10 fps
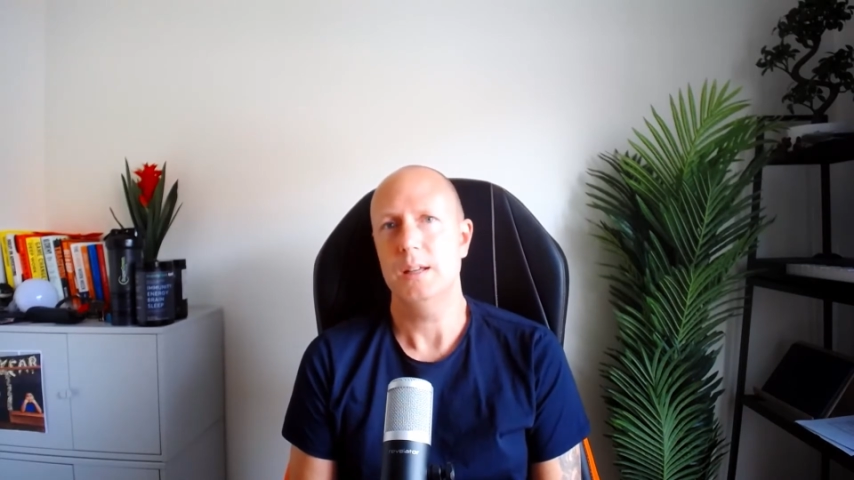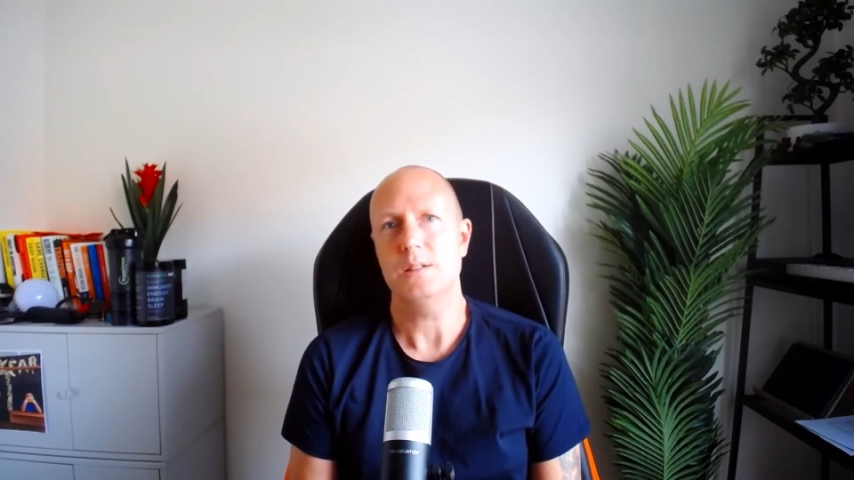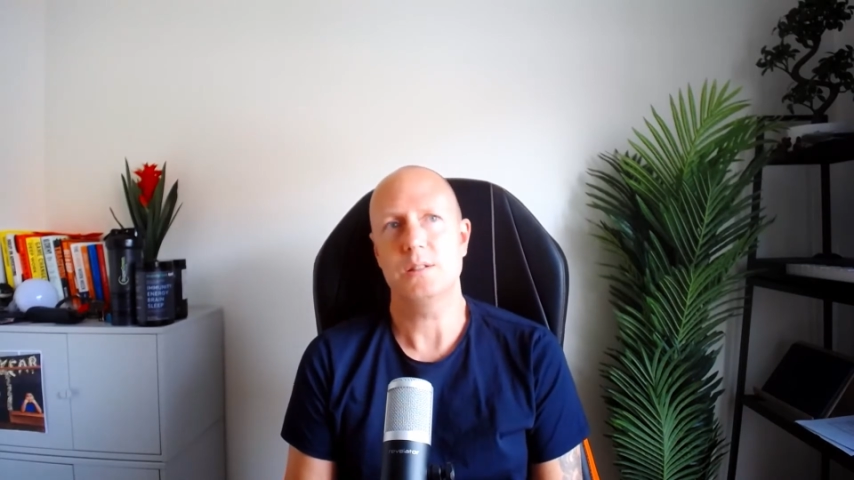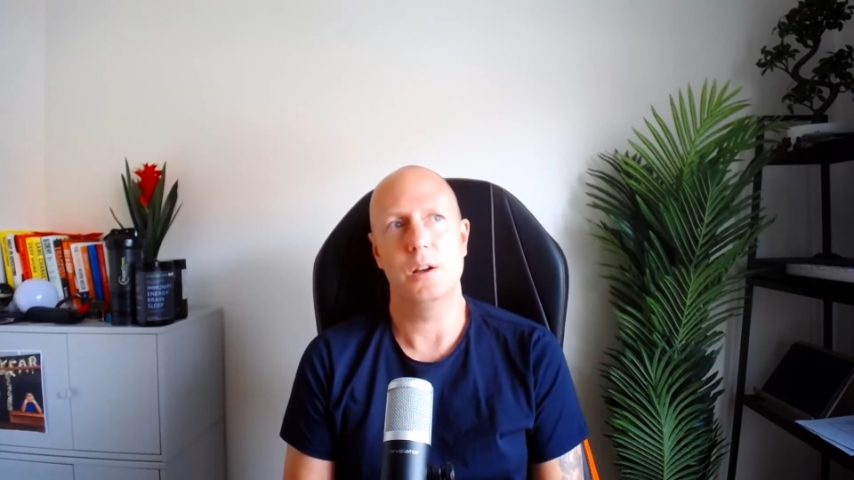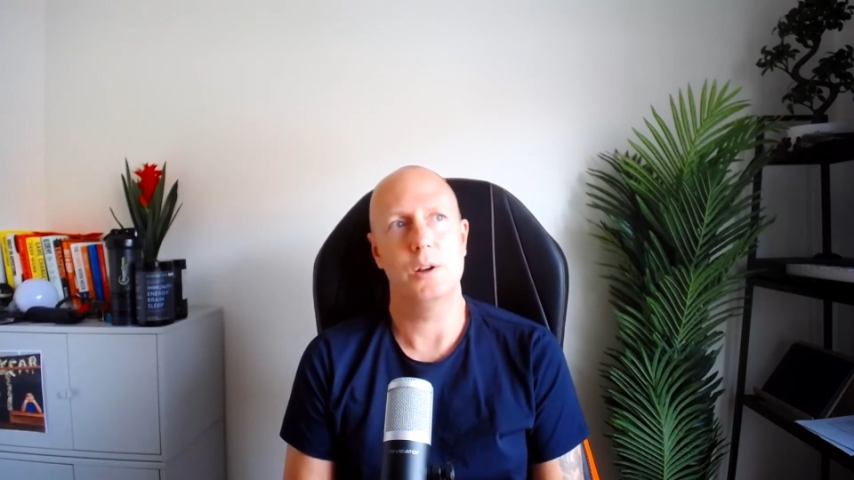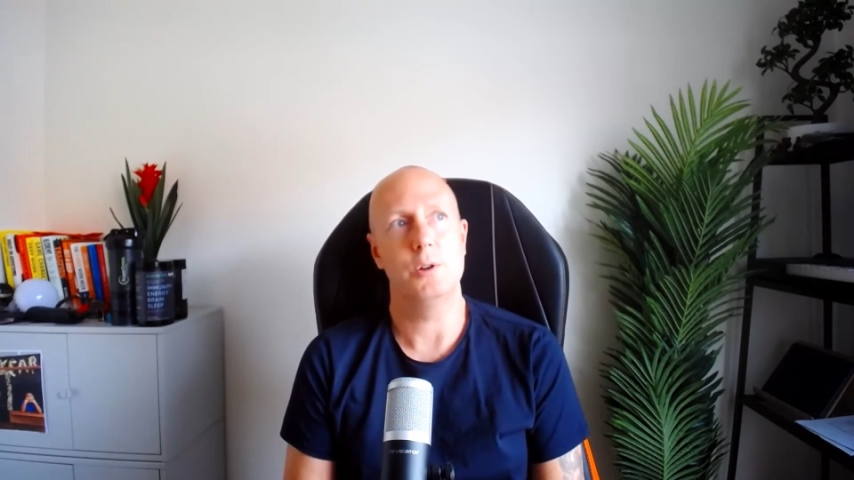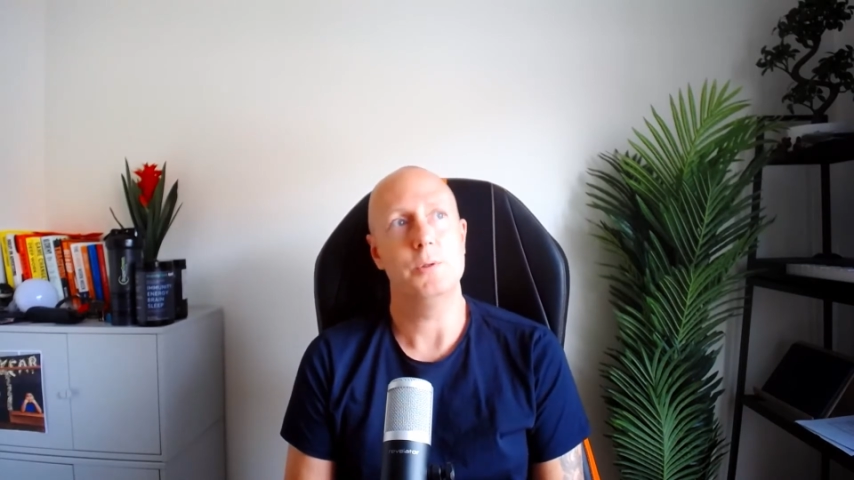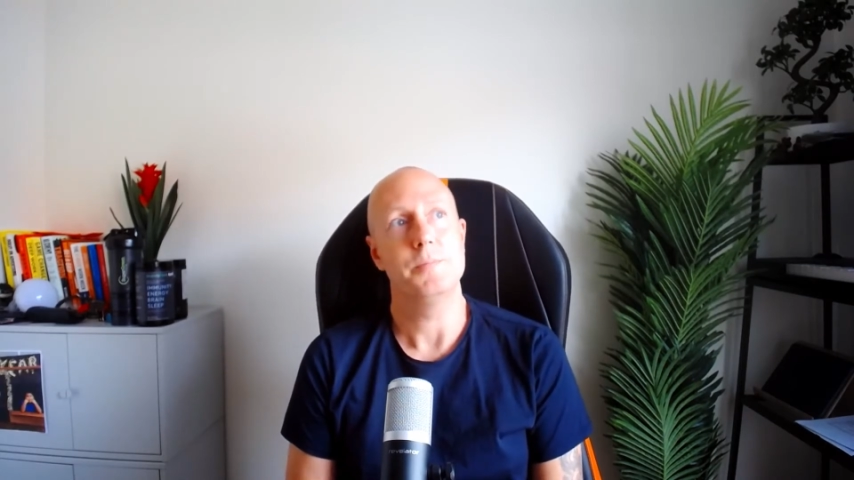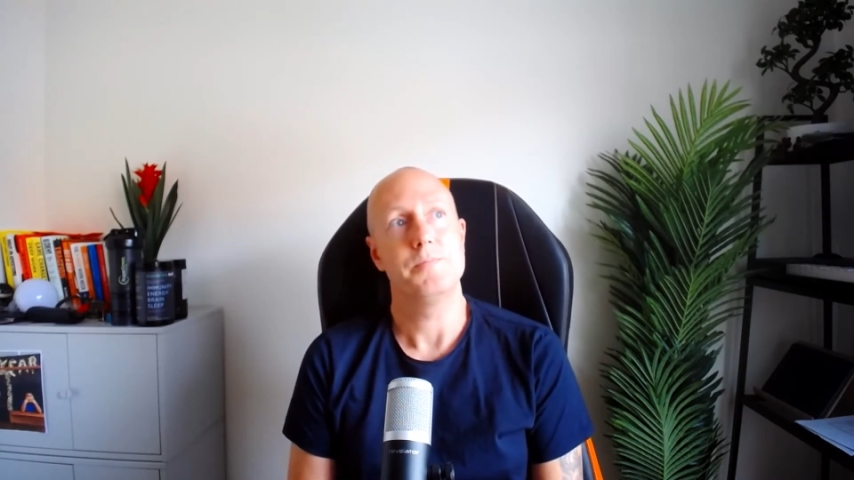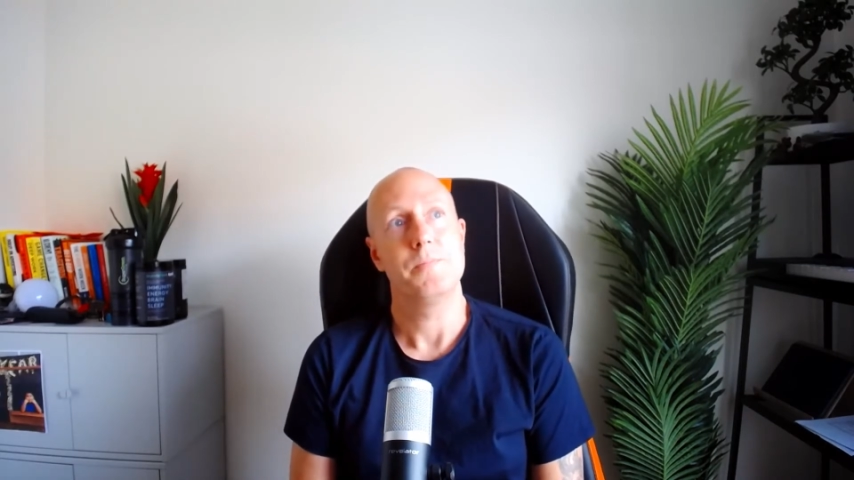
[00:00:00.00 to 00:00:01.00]
So
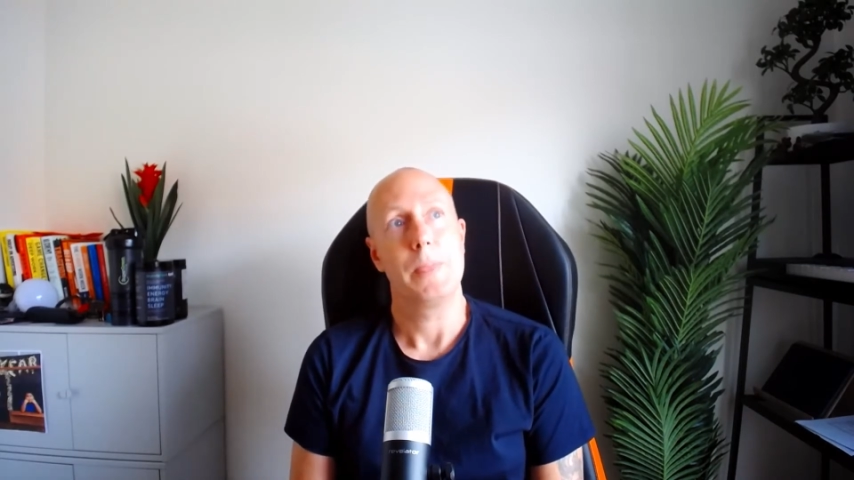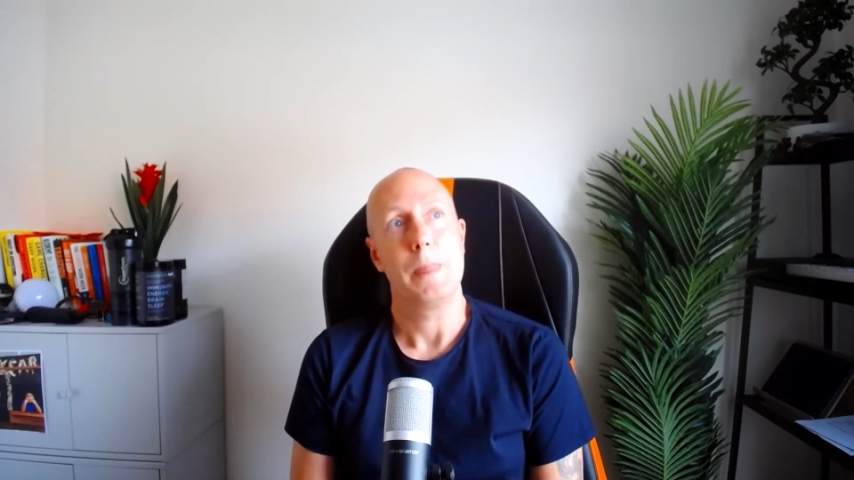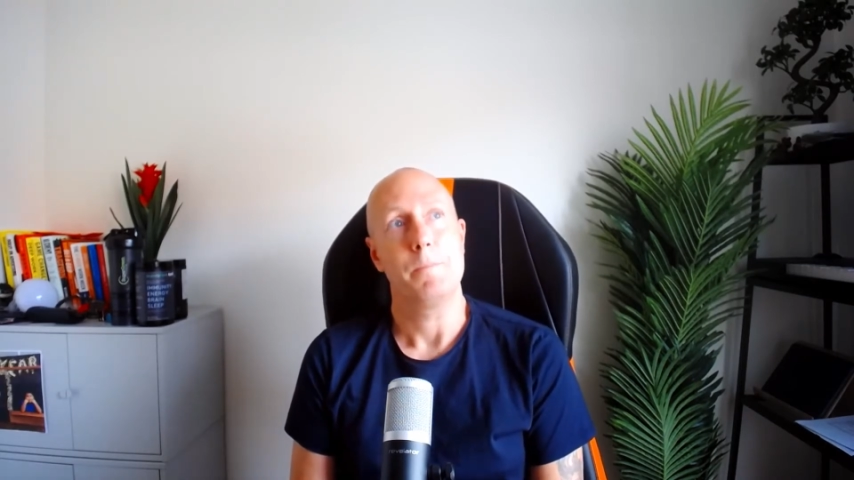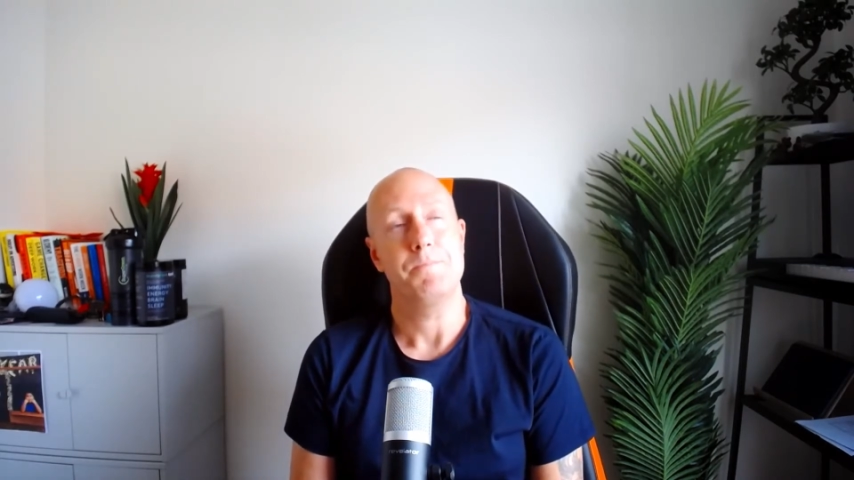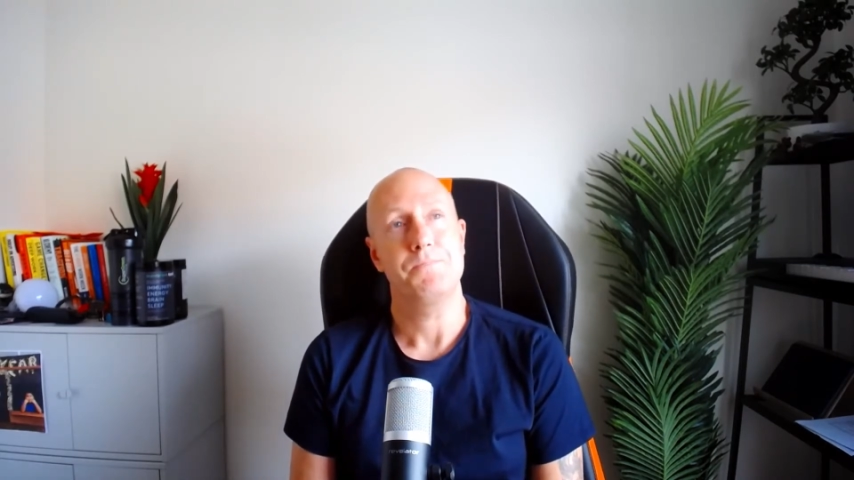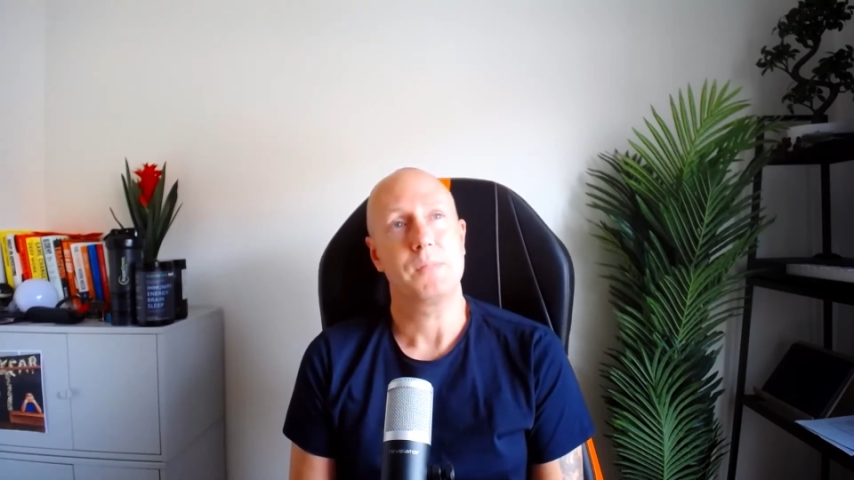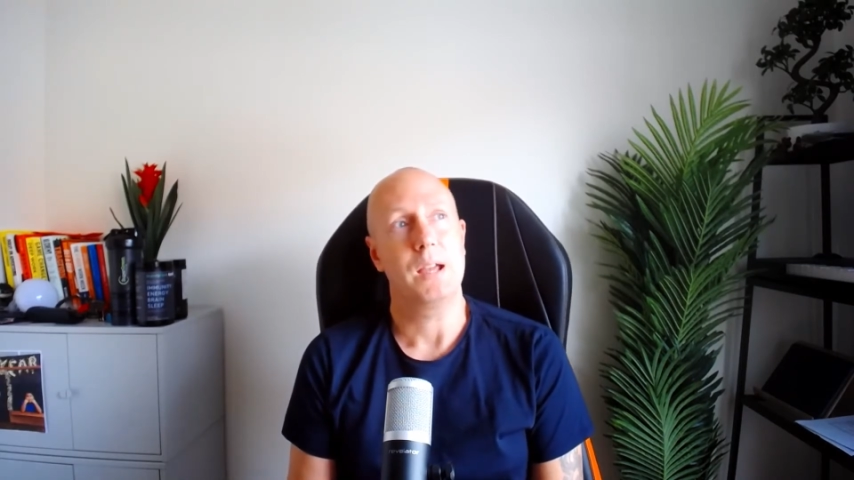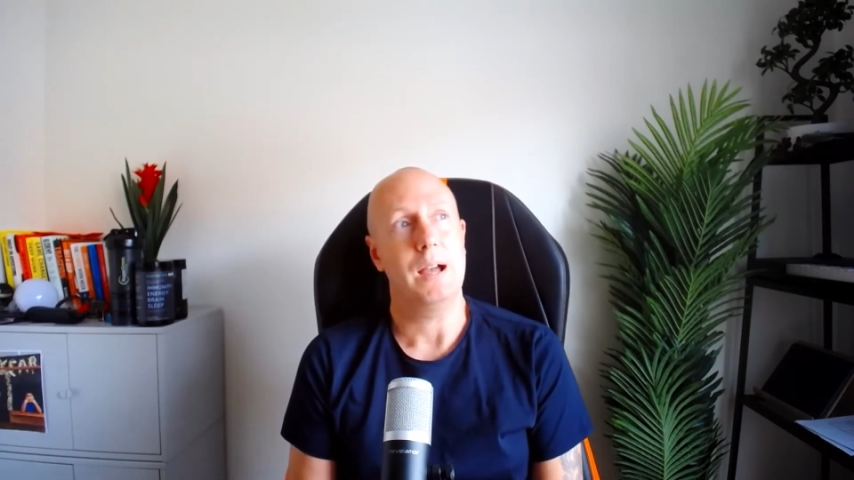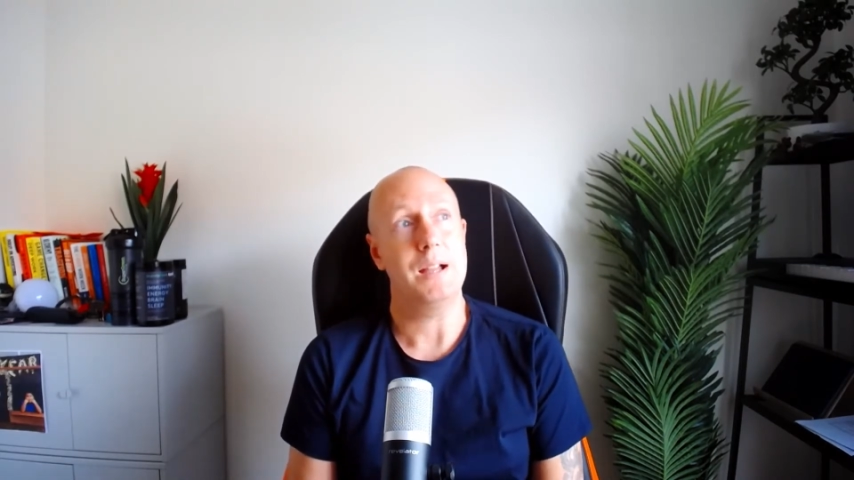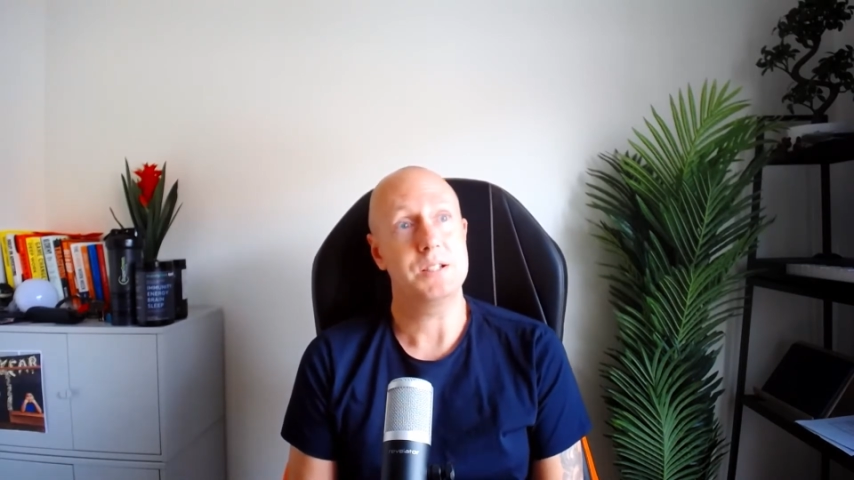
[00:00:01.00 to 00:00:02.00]

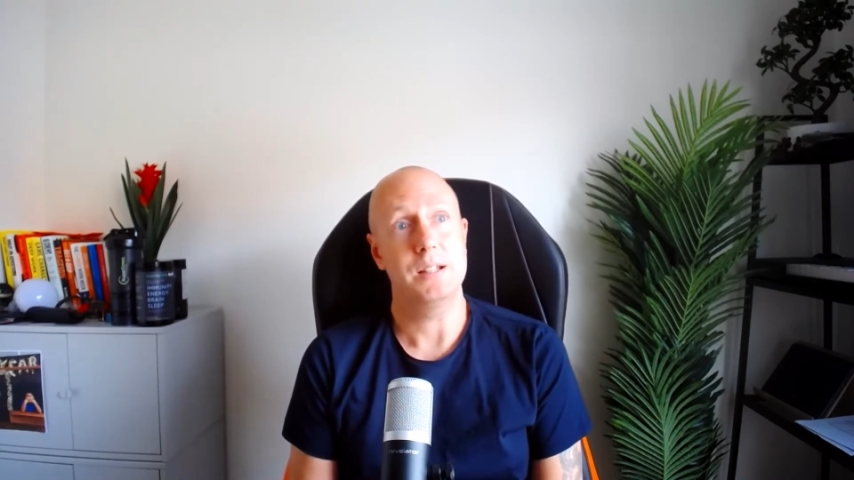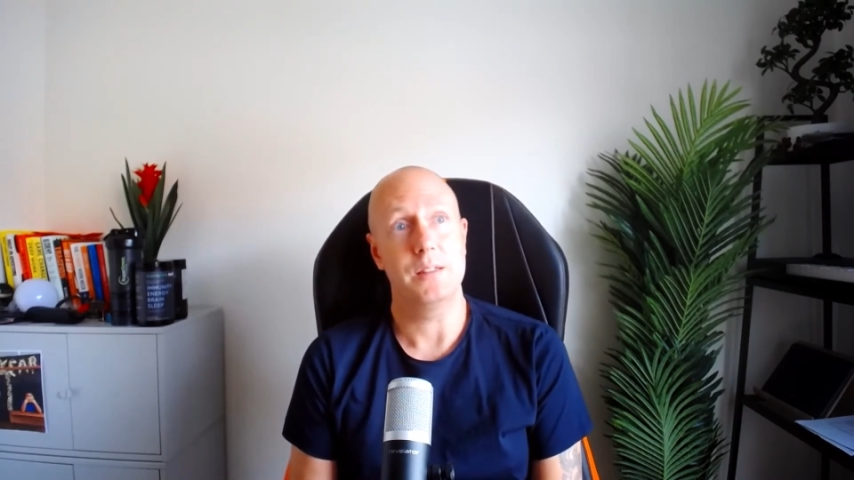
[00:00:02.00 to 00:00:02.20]
actually